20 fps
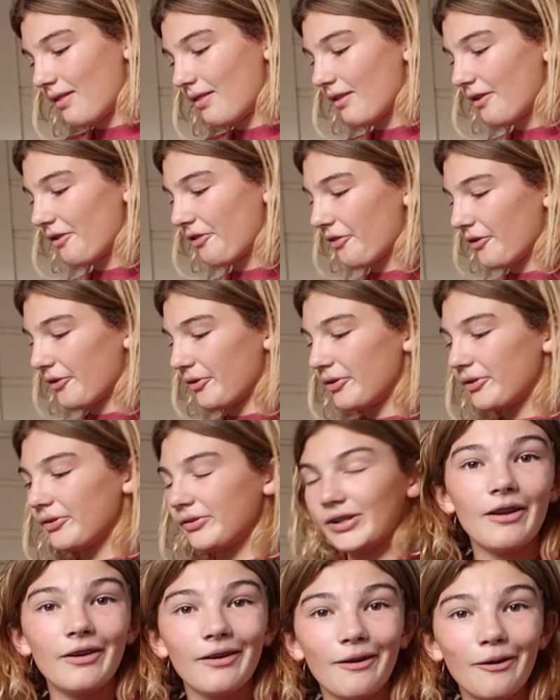And the
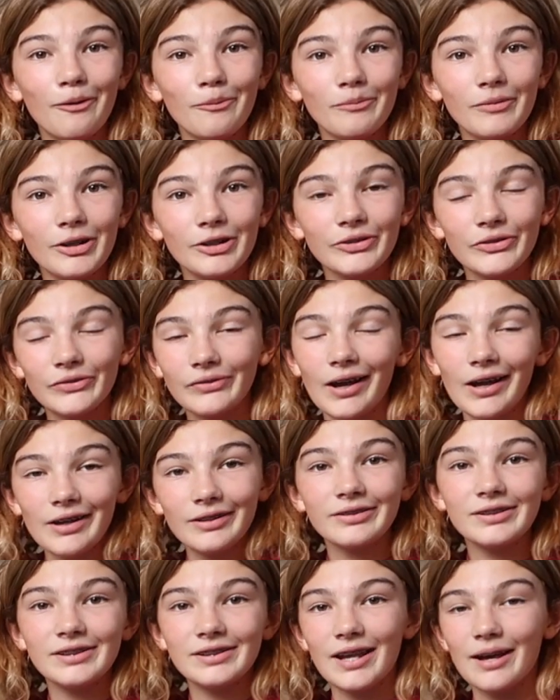third and almost
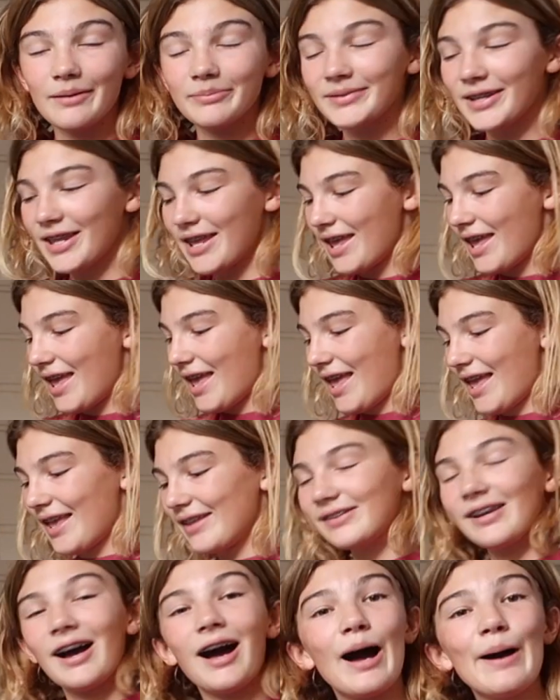final step
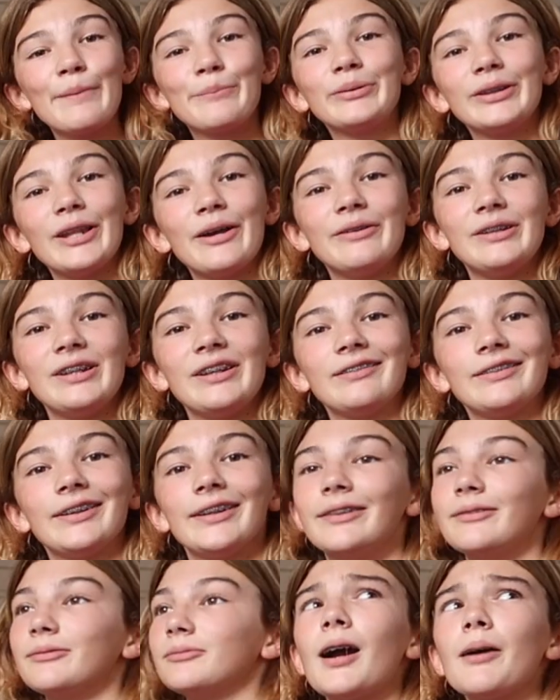is uploading
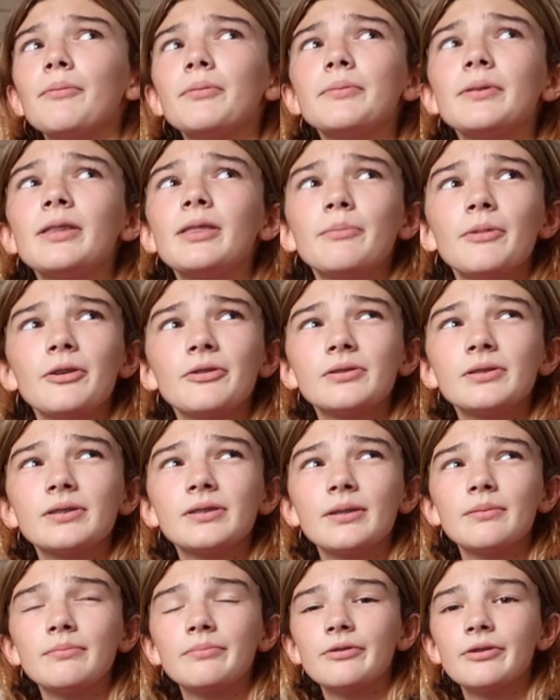it. Probably the most
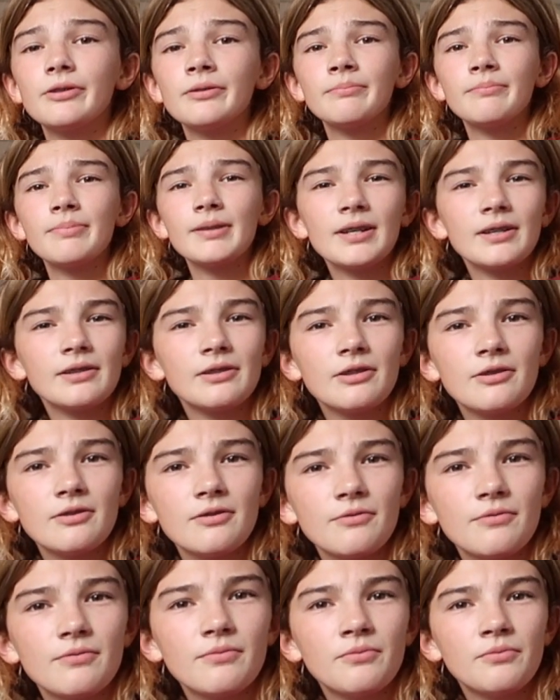important because
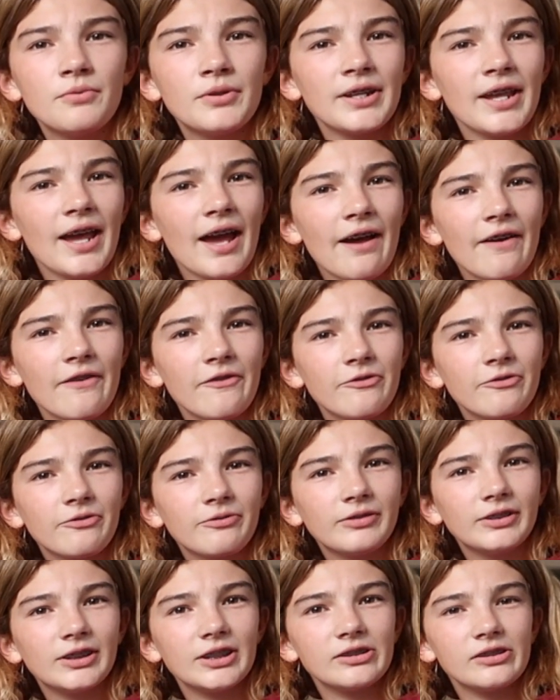you wouldn't have
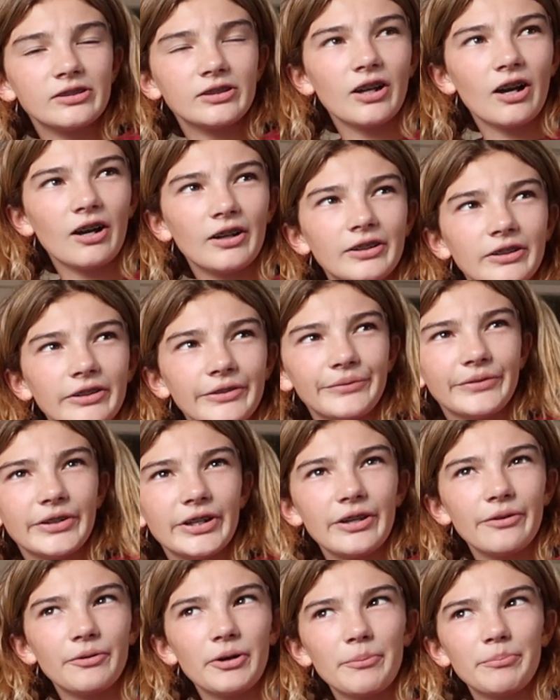get, gotten your
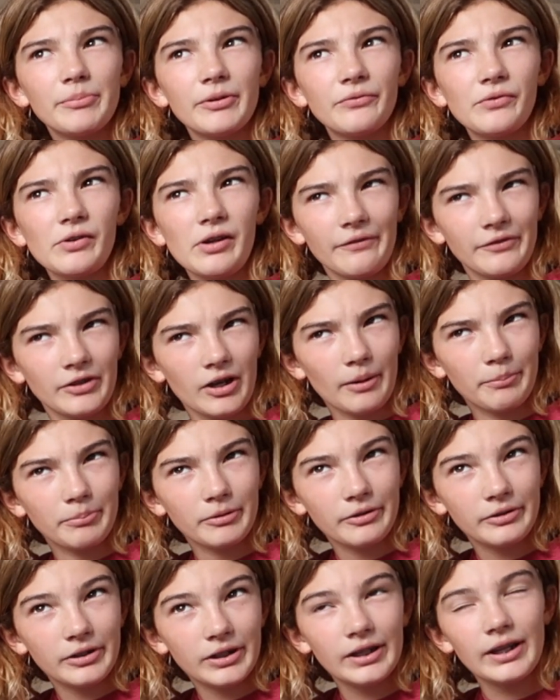video up if you haven't
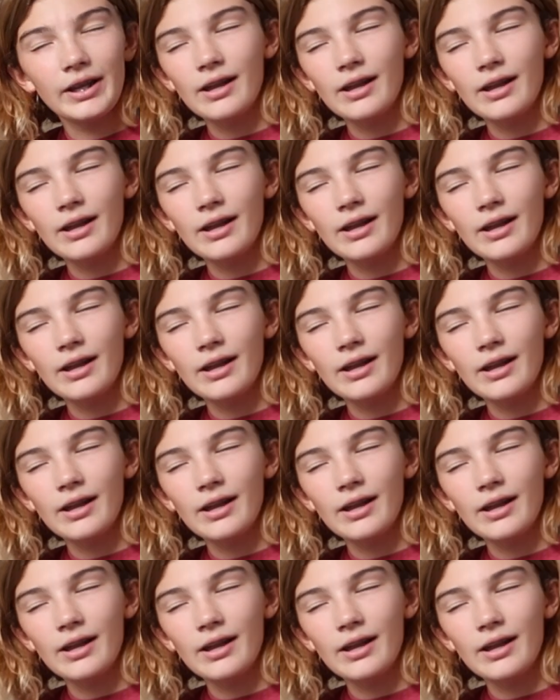uploaded